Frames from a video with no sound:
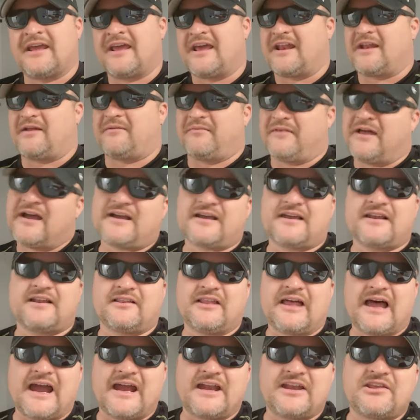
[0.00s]
And I'm not going to
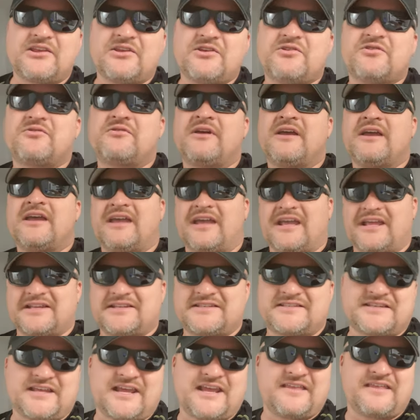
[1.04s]
lie to you
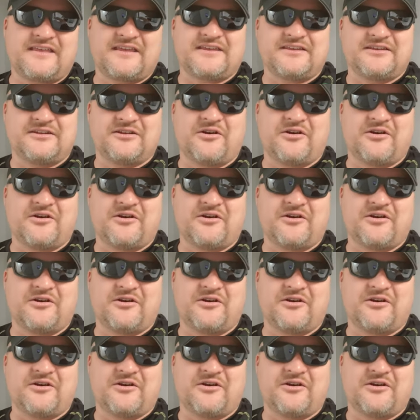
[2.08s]
and say that,